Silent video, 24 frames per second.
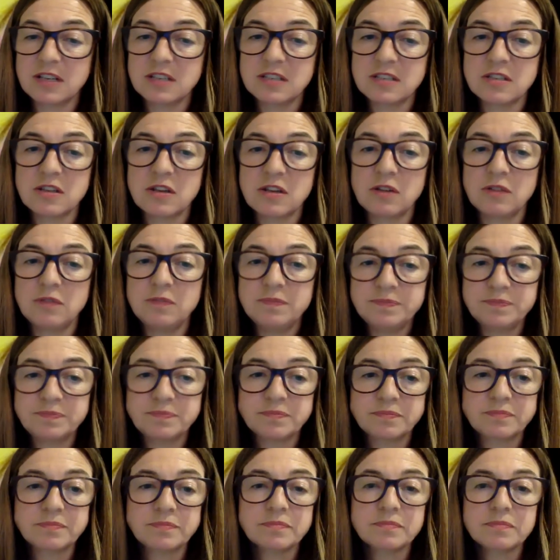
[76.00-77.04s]
So
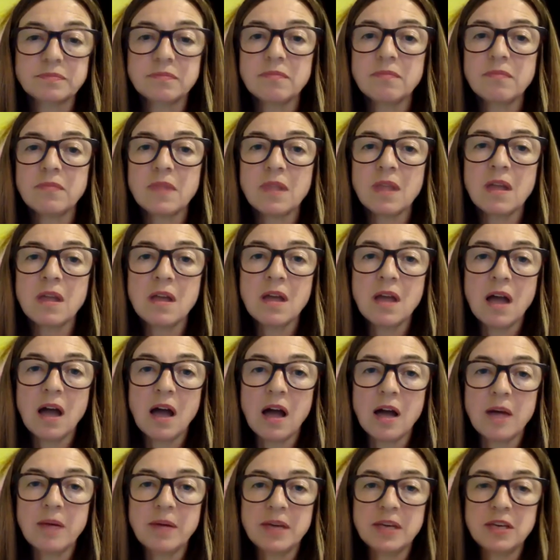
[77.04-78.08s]

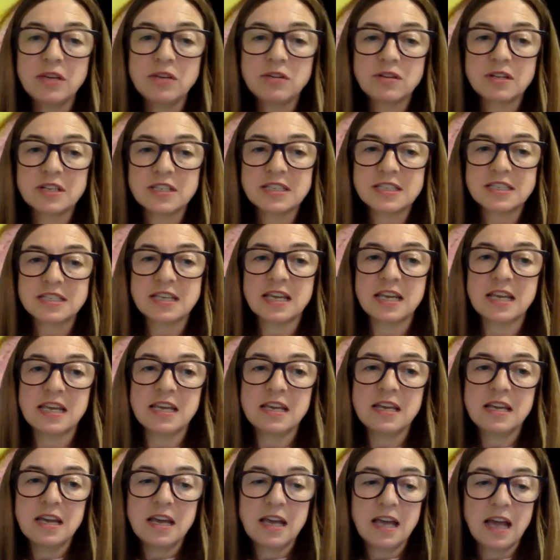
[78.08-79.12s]
here you can
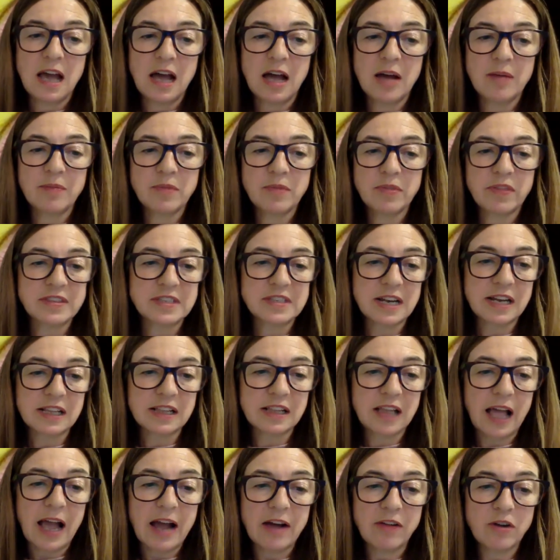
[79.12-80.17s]
see there's a
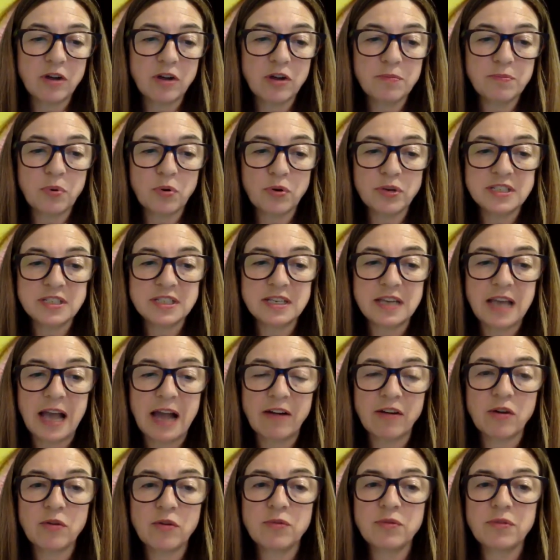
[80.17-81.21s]
little arrow, pointy
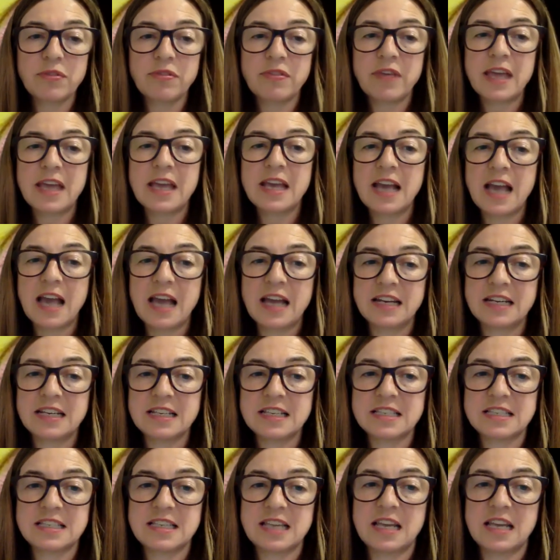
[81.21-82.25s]
arrow thing, and
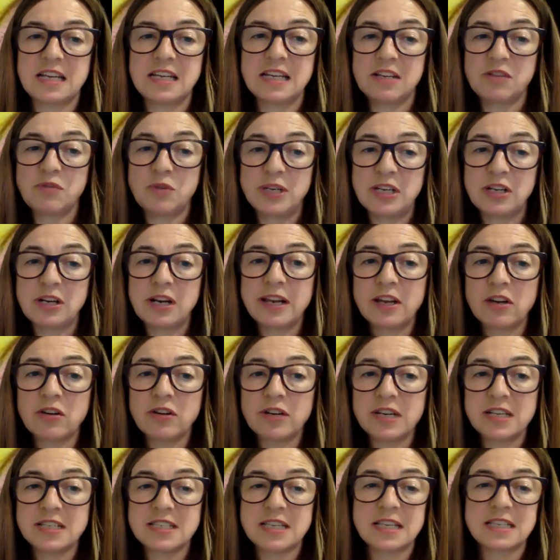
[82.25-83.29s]
when you click on
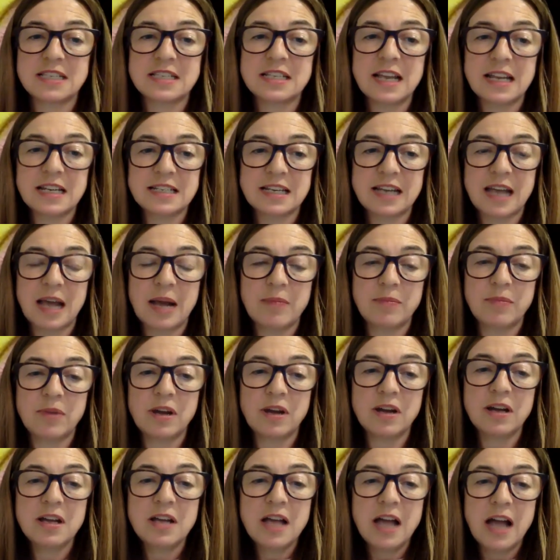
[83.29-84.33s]
it, it says select a camera,
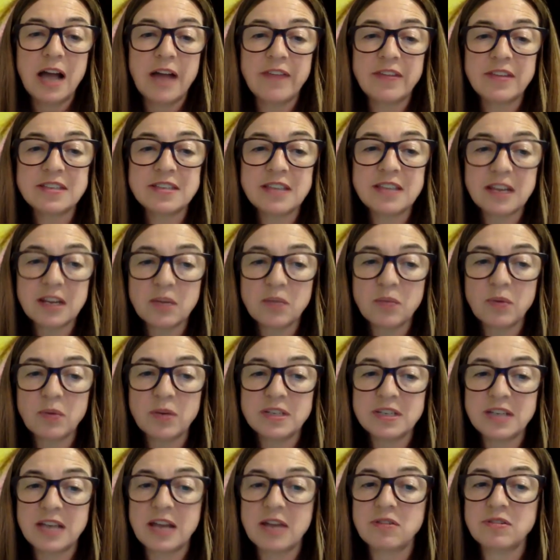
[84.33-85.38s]
and the second one
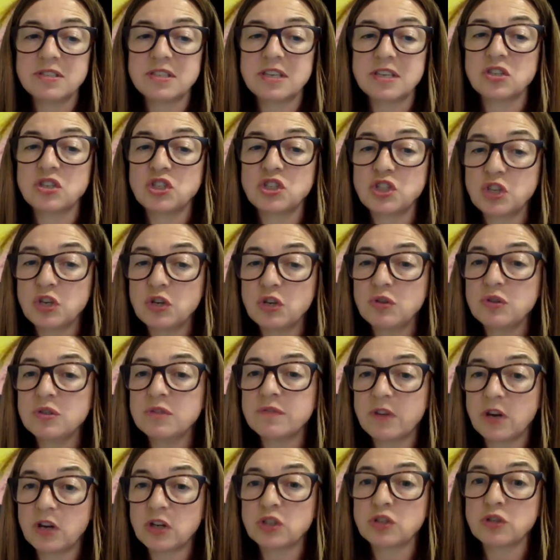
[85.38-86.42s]
down says choose
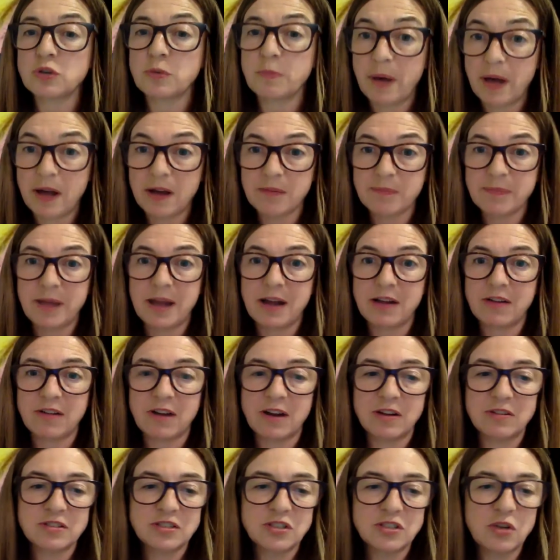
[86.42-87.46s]
virtual
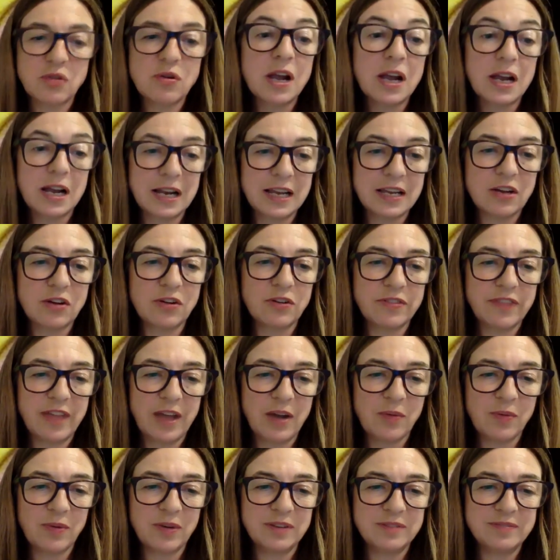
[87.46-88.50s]
background. So click on that
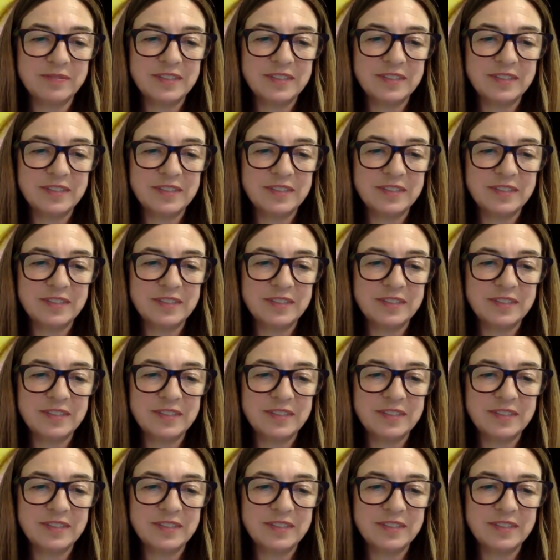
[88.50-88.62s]
one.